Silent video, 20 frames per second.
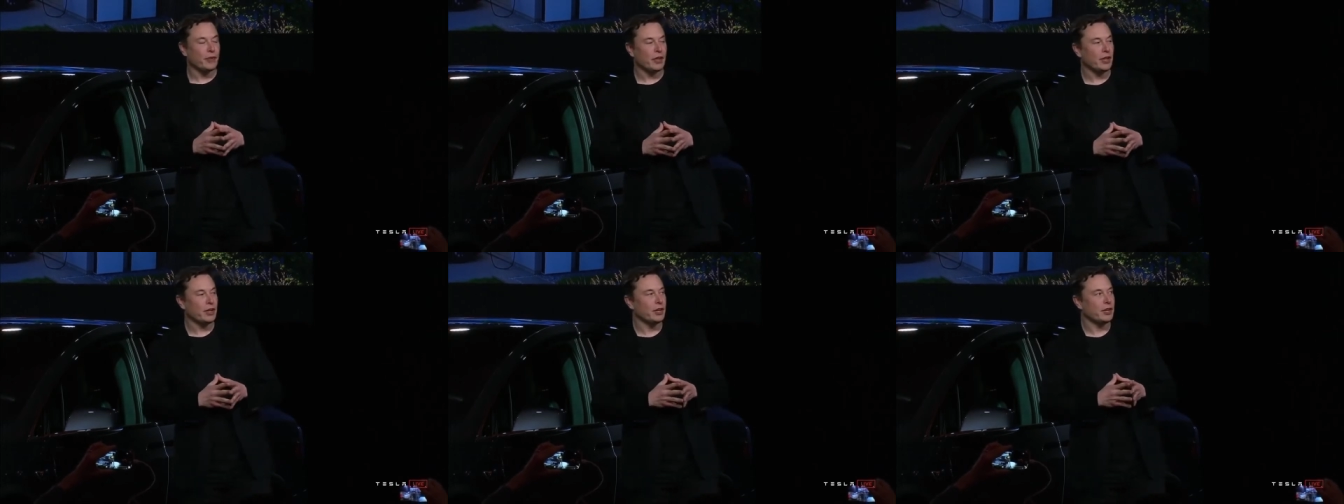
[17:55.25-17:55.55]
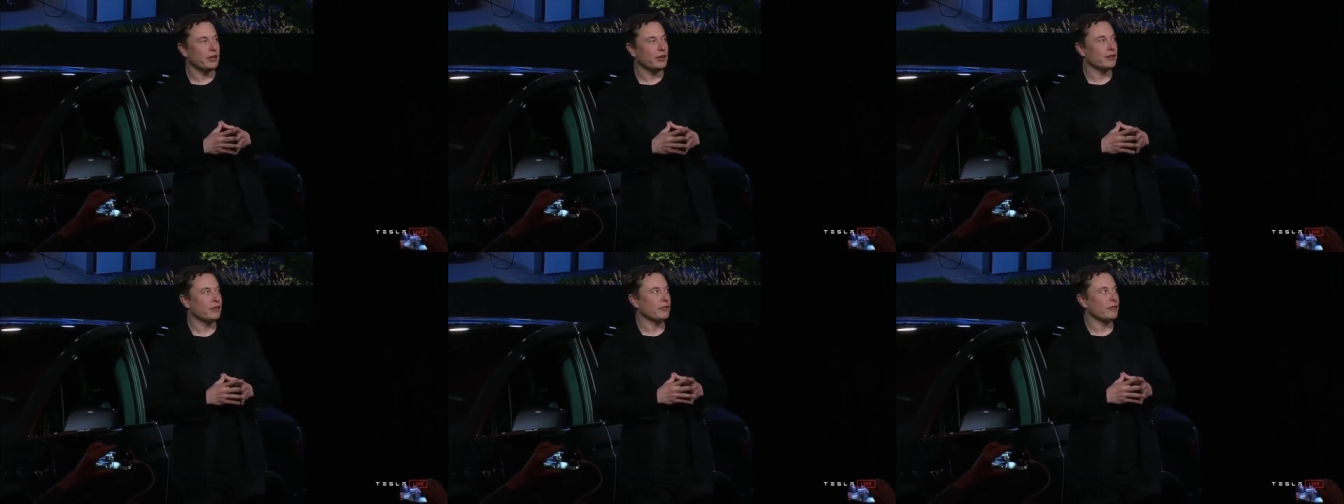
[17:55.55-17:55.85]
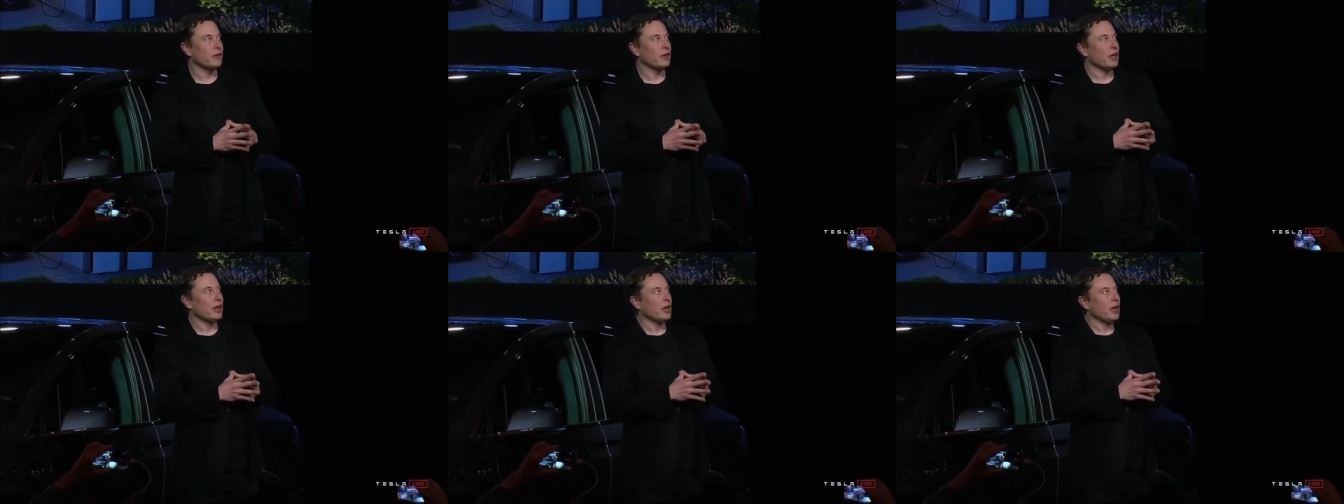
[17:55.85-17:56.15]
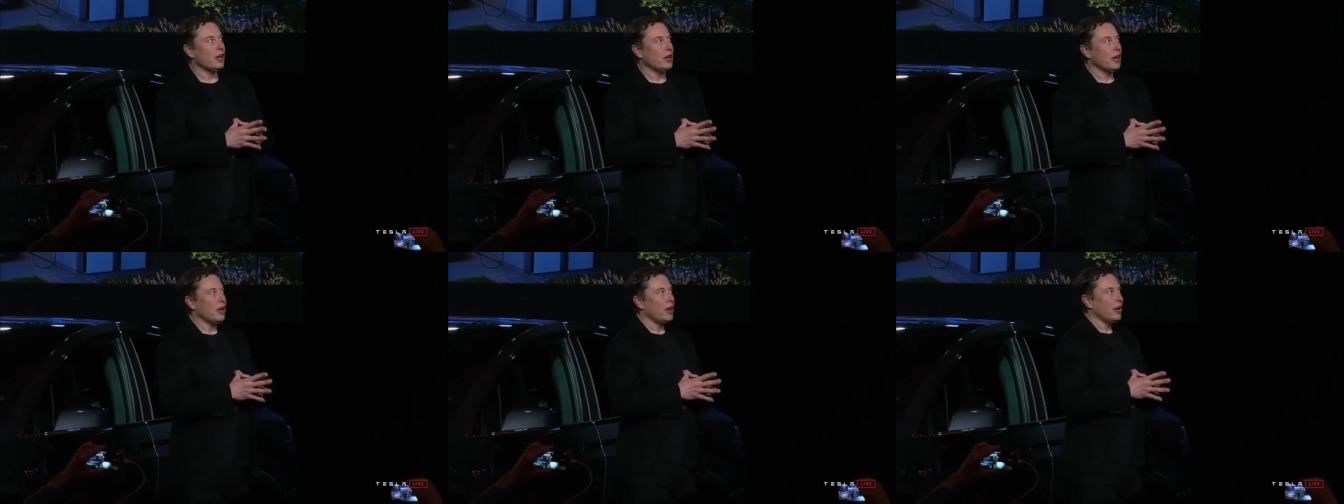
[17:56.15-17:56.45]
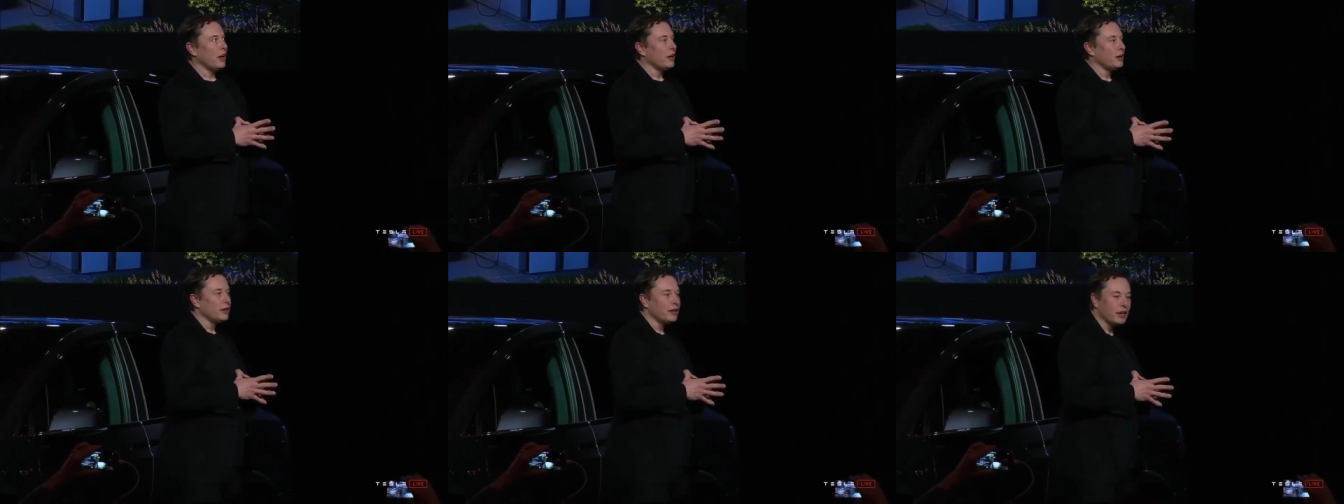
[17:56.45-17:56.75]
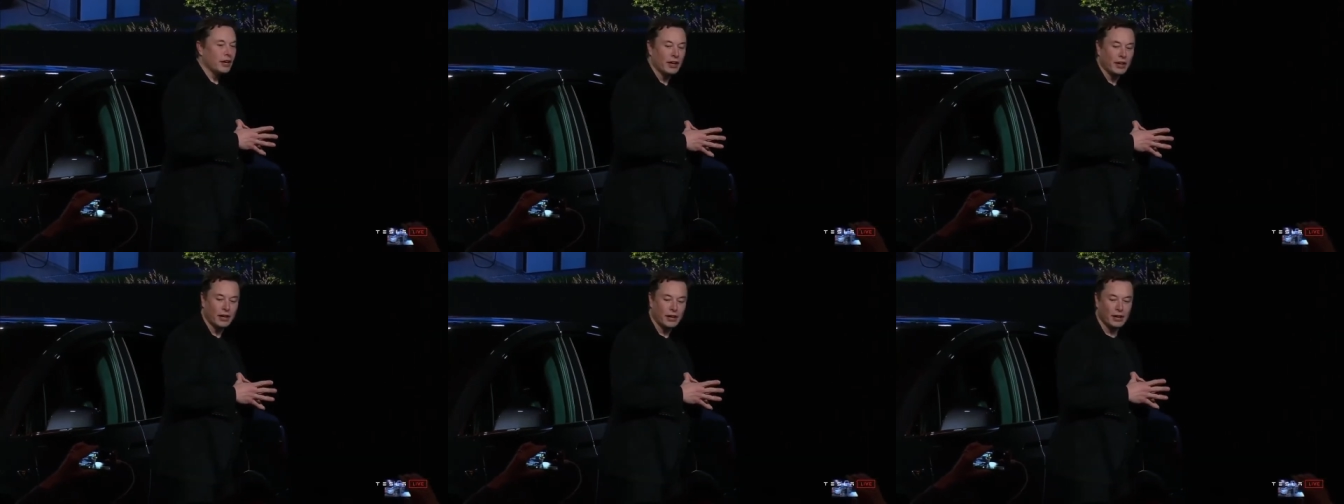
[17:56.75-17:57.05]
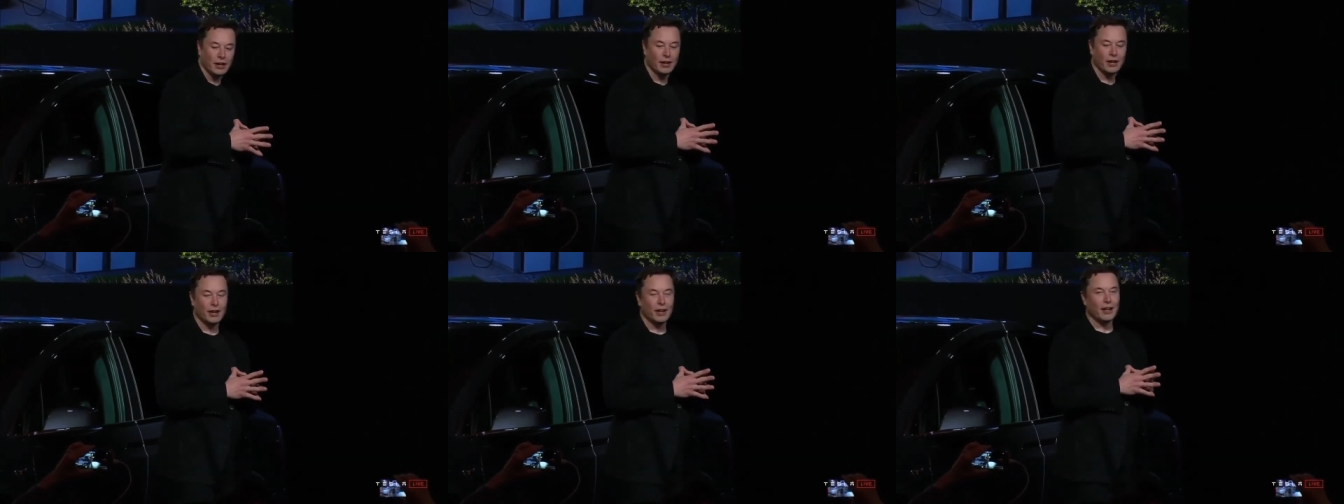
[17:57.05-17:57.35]
Uh, and
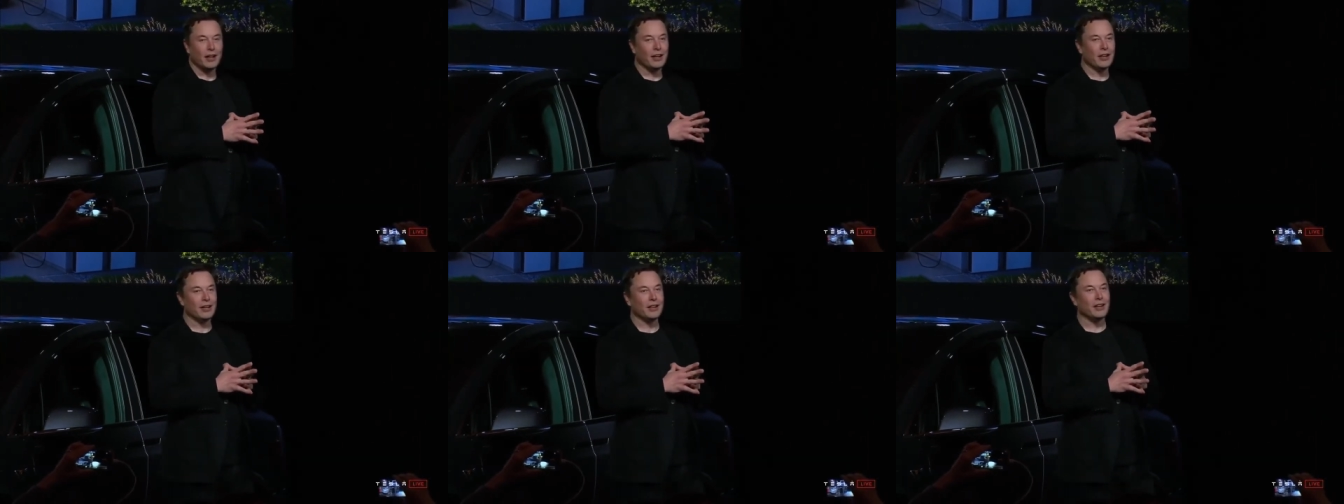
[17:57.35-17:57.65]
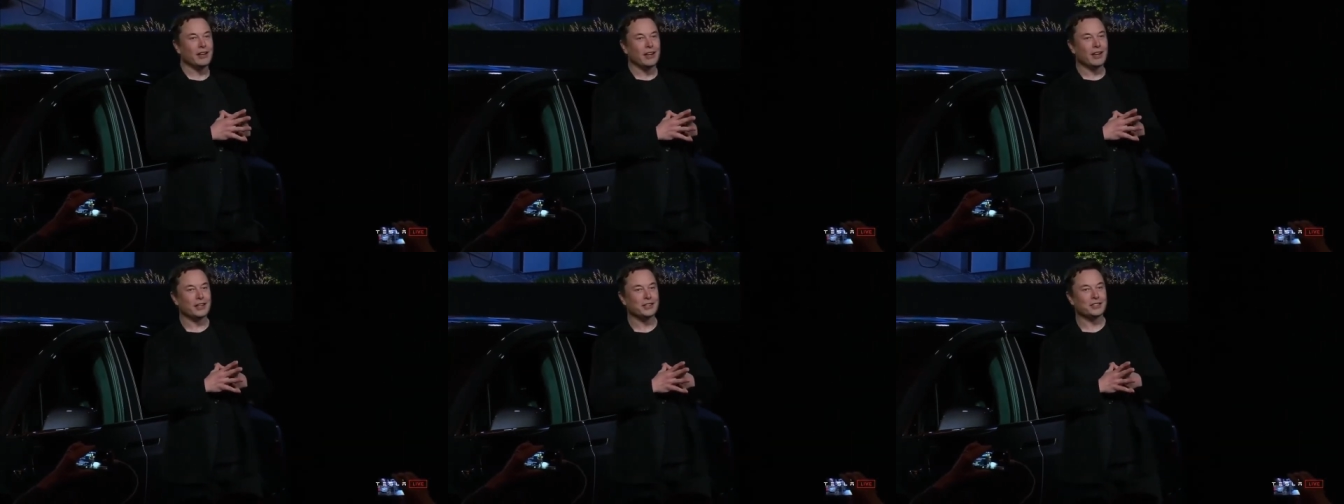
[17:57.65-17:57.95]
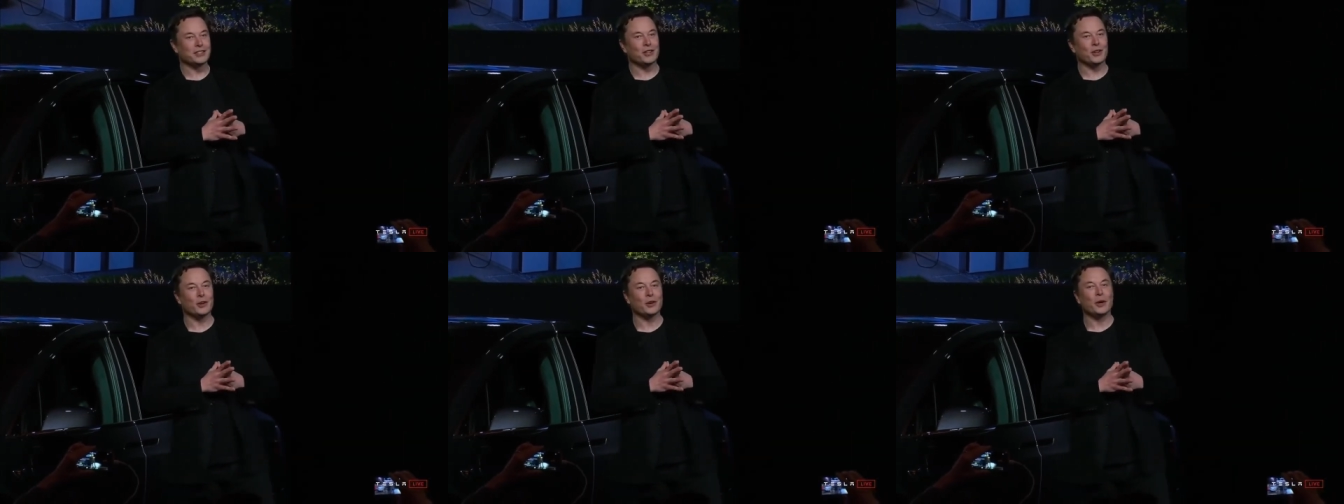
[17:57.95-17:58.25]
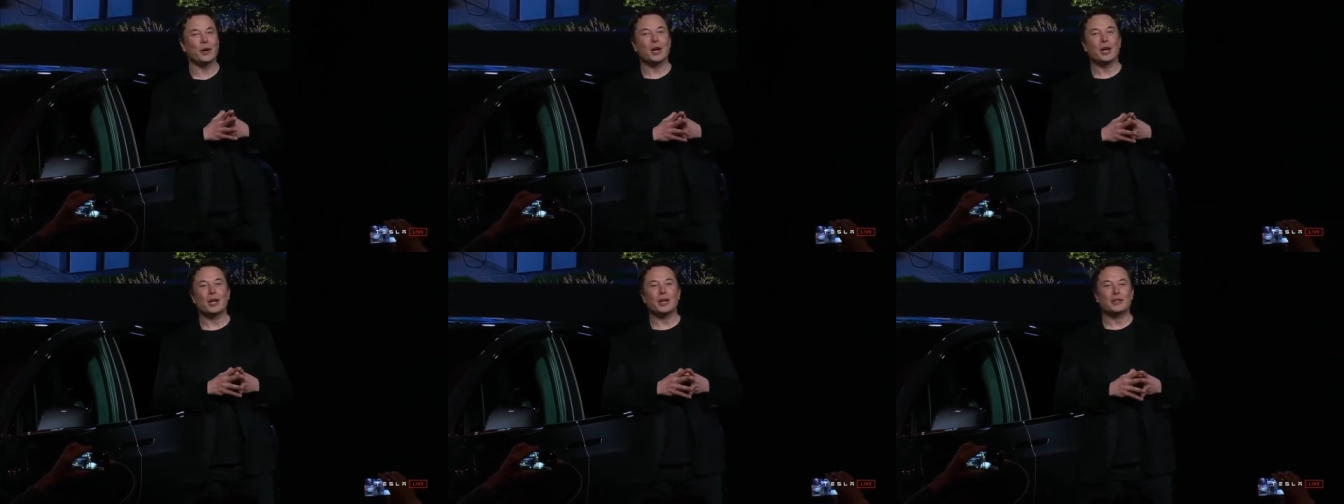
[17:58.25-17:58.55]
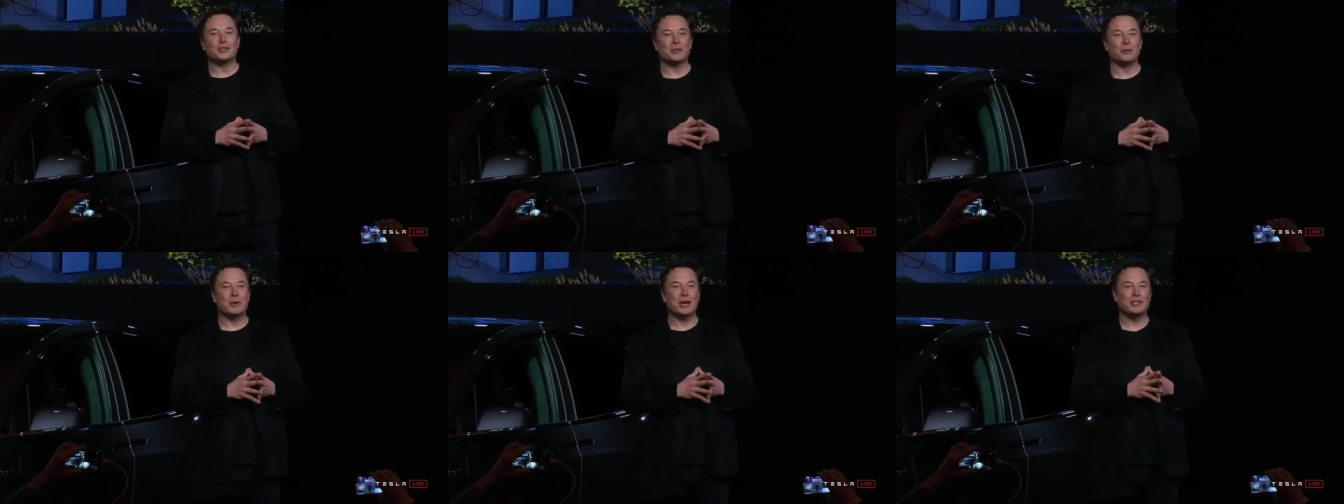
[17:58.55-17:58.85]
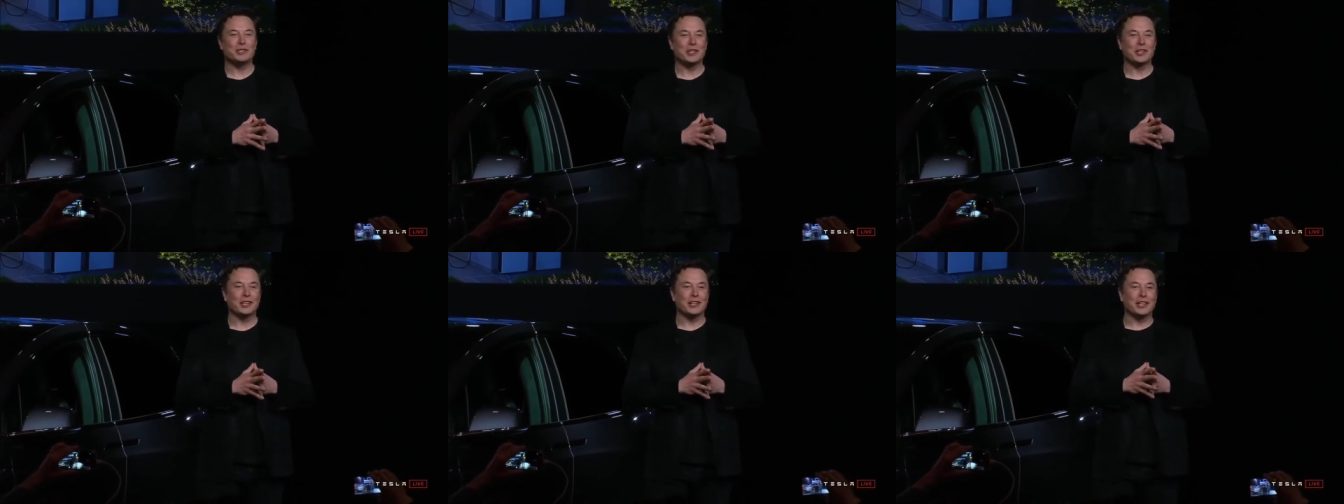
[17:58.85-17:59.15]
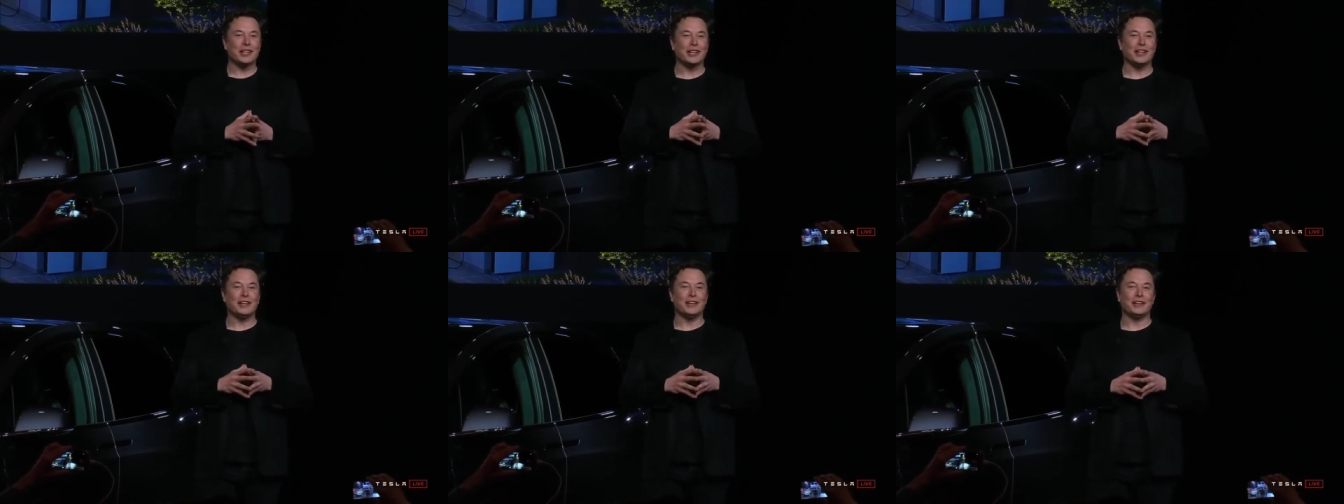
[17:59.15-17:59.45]
and so so
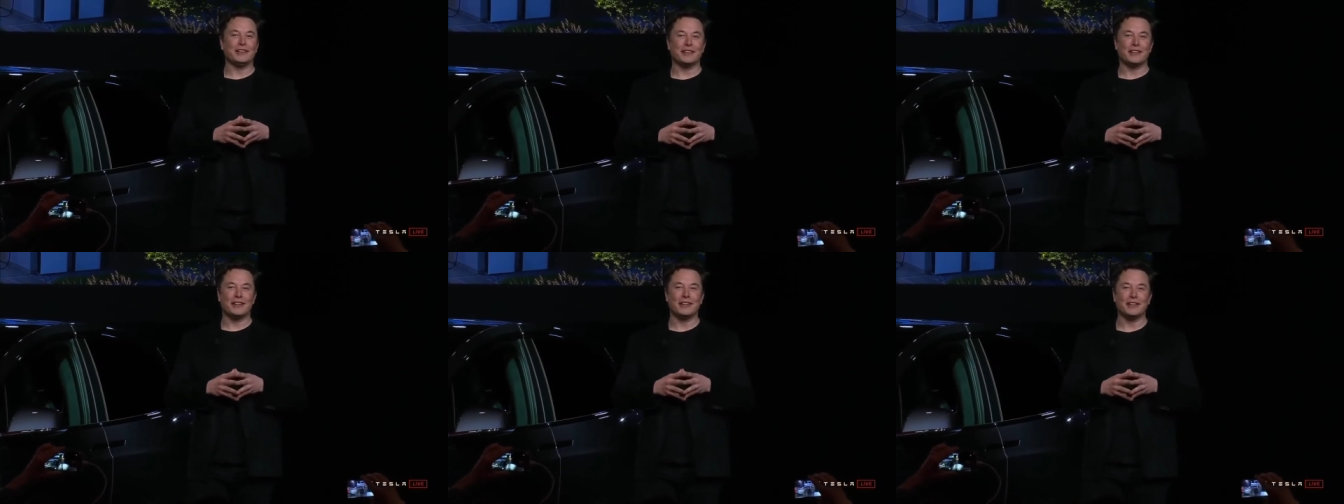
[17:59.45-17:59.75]
basically,